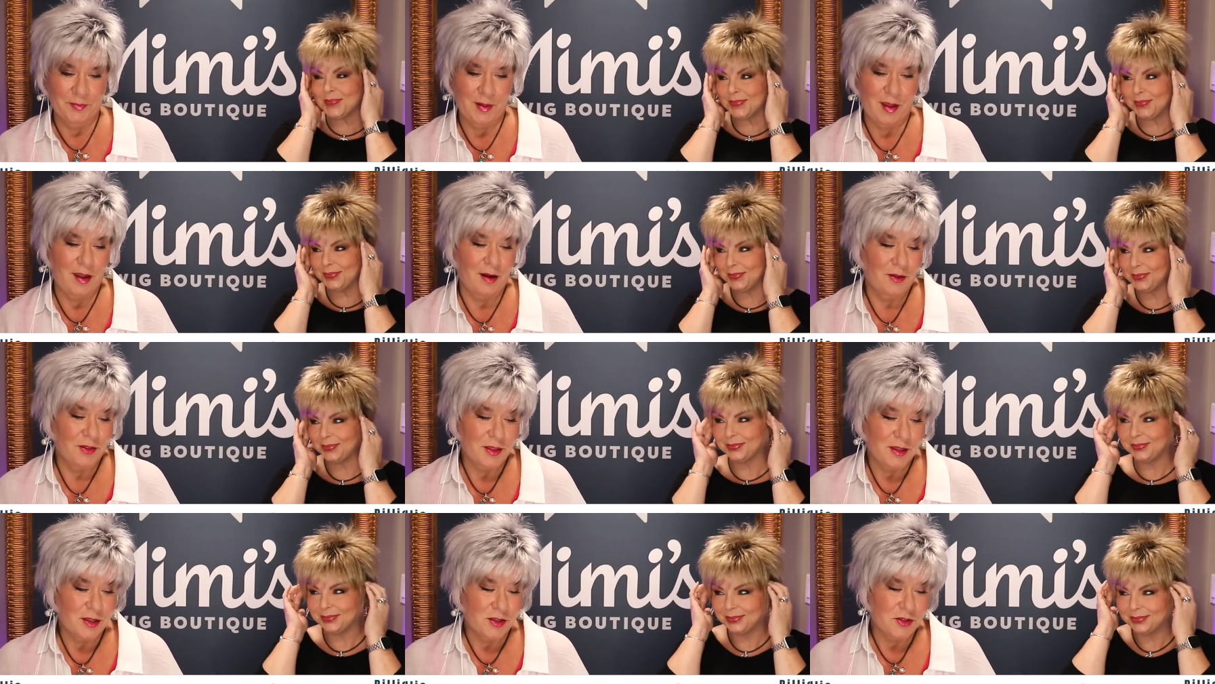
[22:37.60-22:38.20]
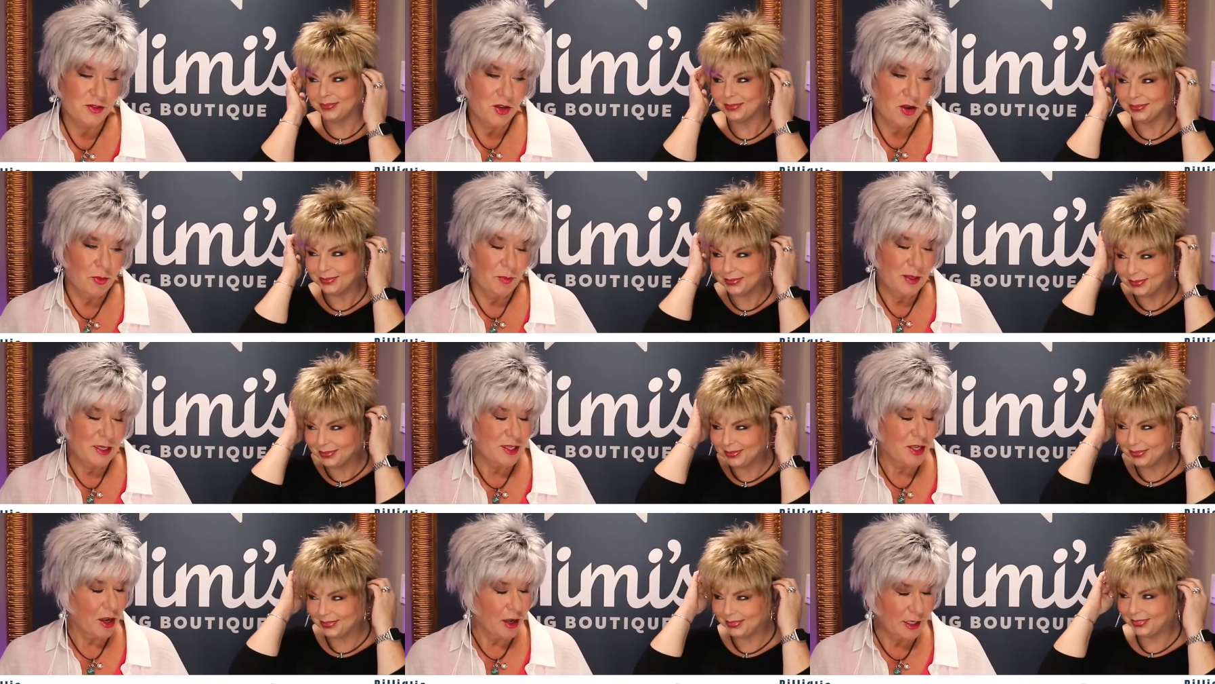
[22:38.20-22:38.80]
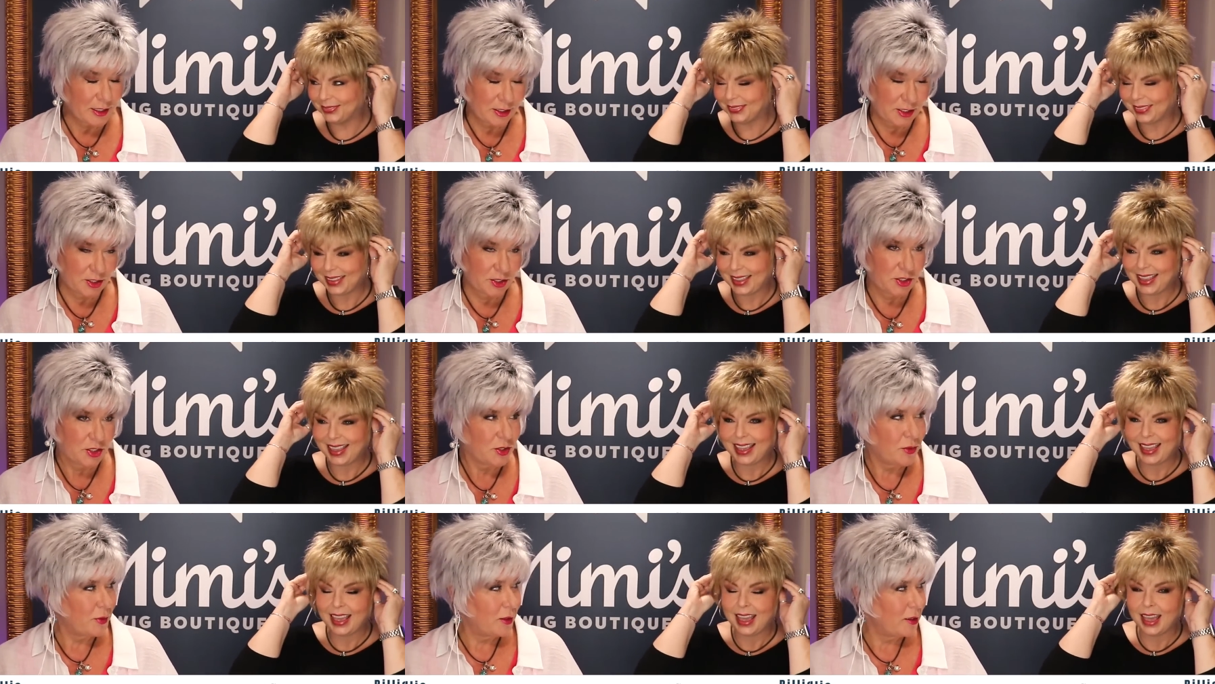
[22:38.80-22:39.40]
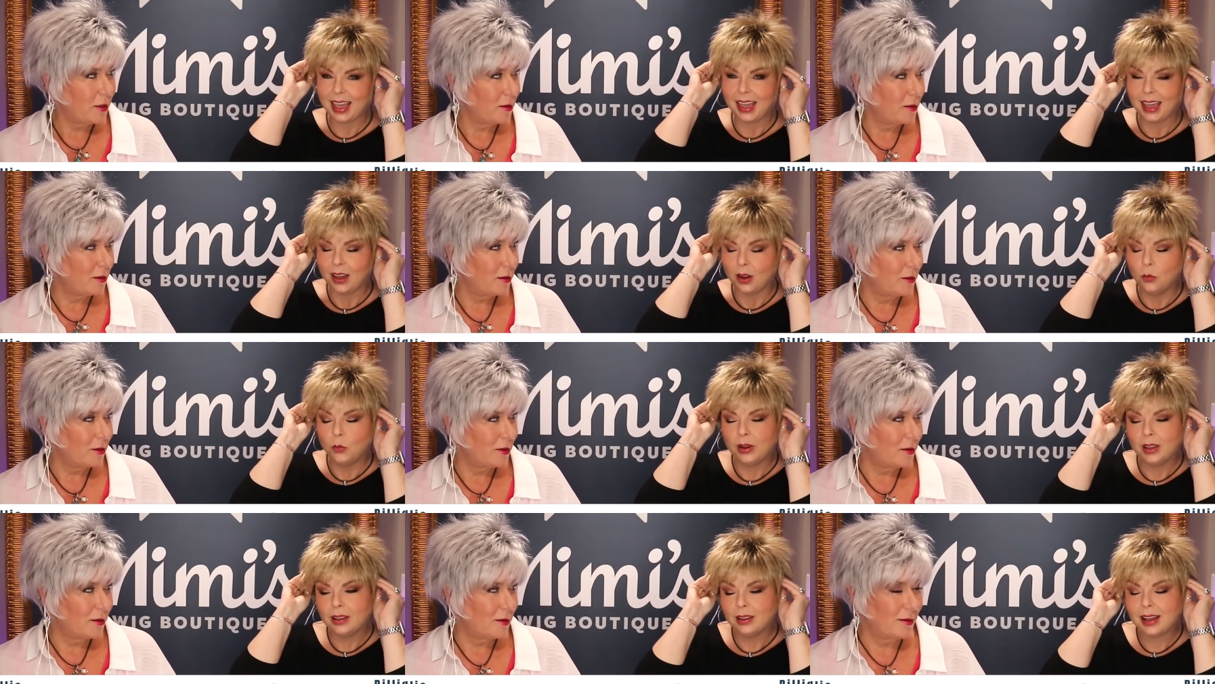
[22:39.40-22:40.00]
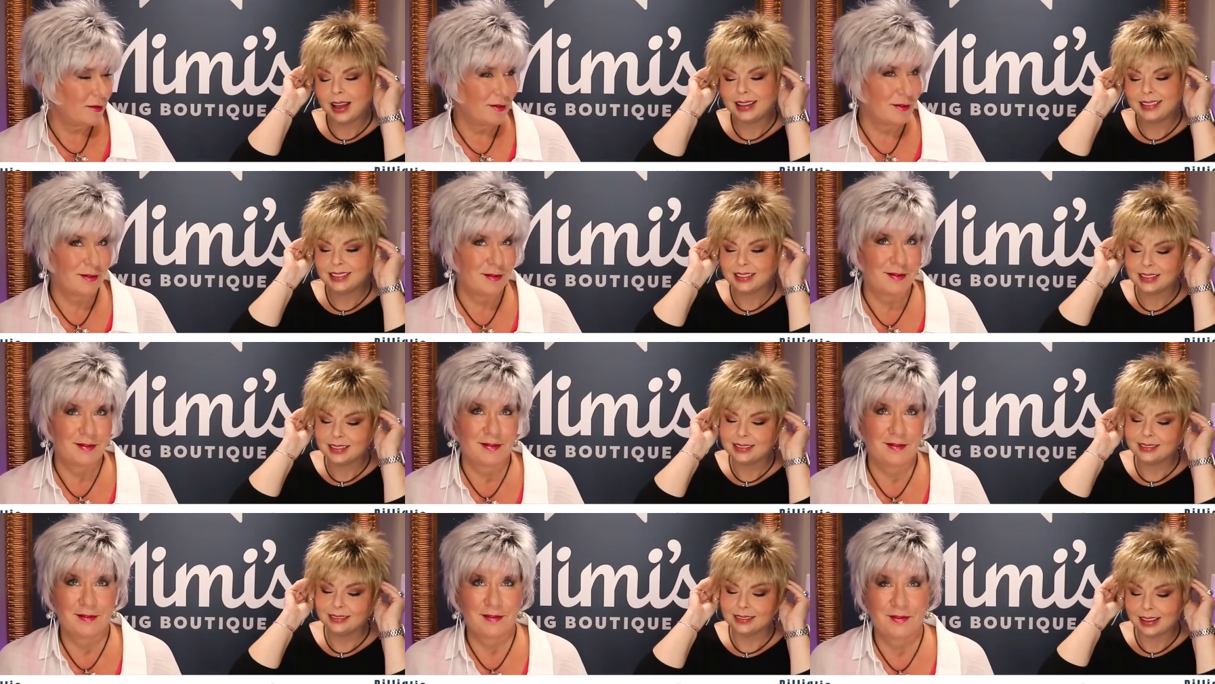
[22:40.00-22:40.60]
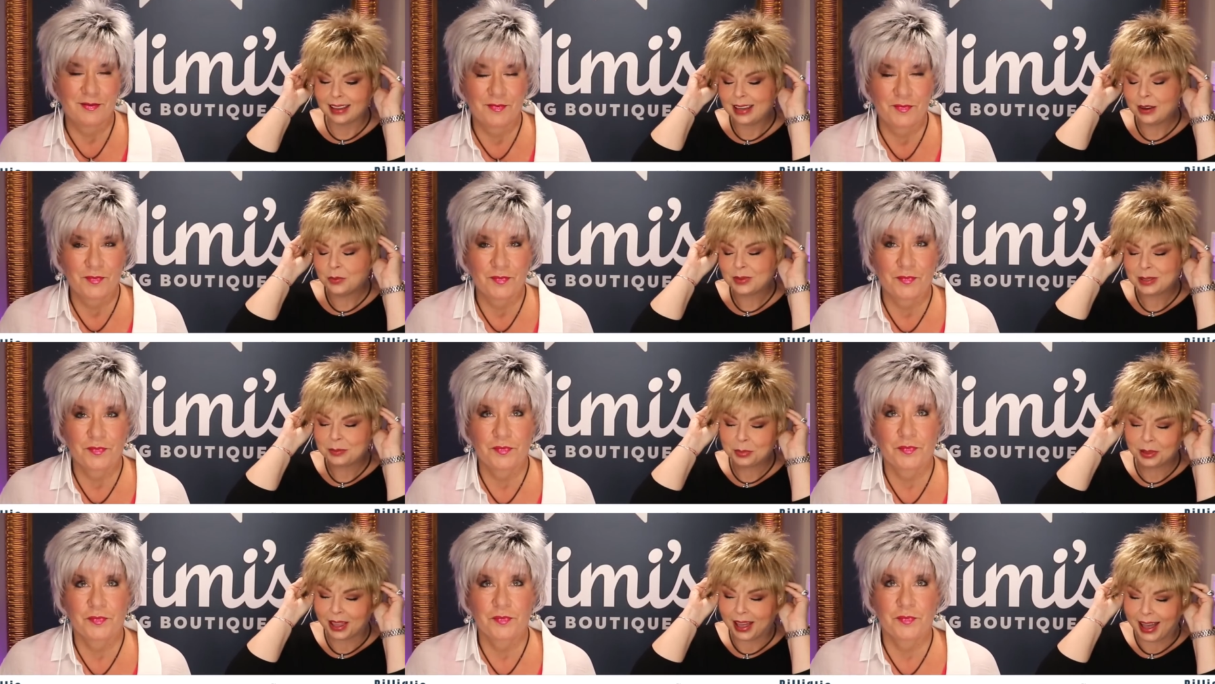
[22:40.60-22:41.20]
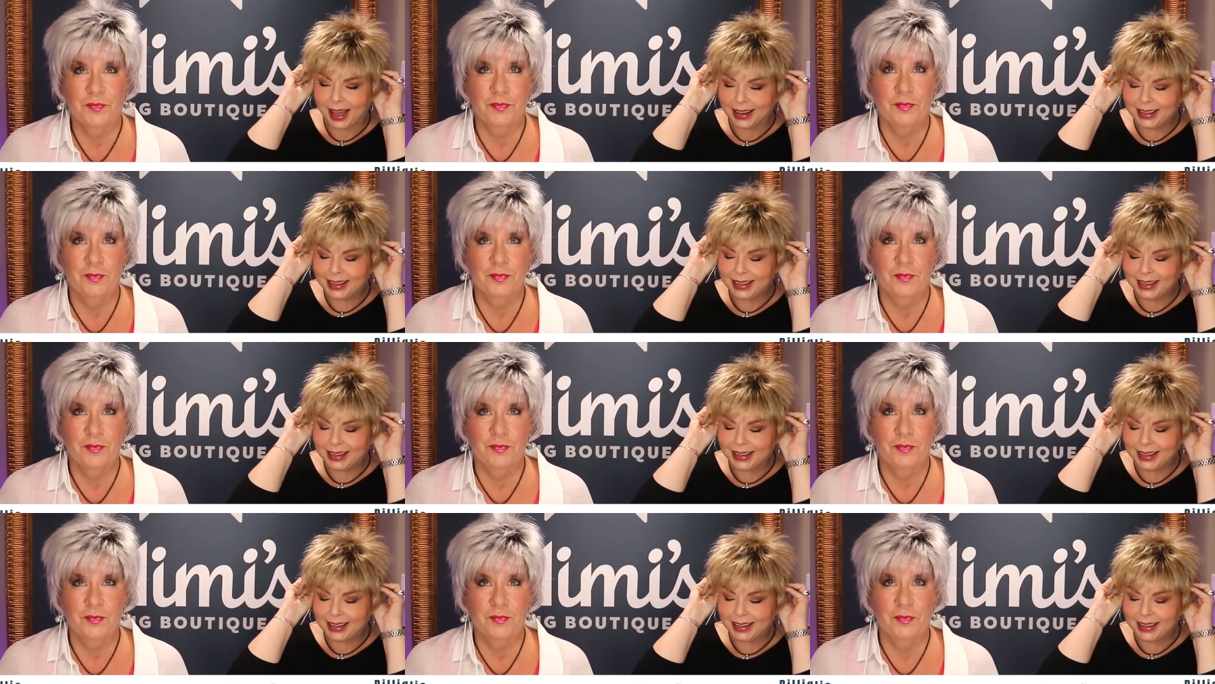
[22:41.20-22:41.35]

Speaker 1: I don't think you told me not to do it.
Speaker 2: Well, I just, it was implied.